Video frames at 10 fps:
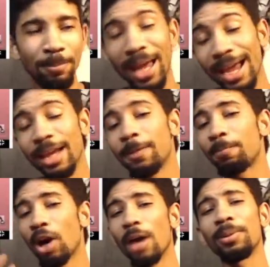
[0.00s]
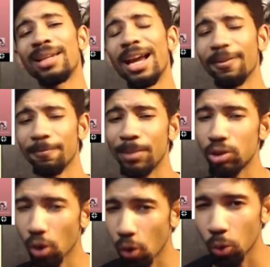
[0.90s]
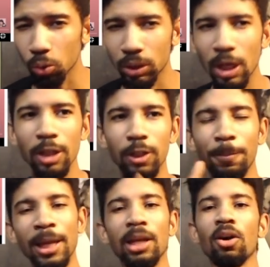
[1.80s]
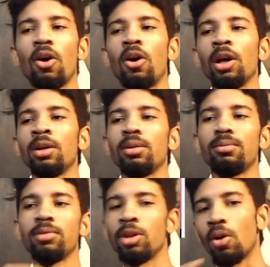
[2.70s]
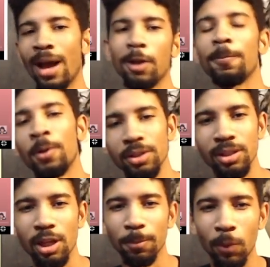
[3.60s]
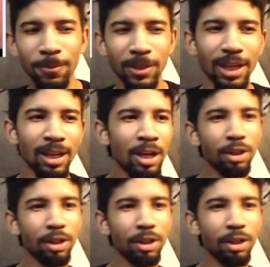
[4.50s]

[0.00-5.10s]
and probably not even be told depending on, you know, how the person set up the website.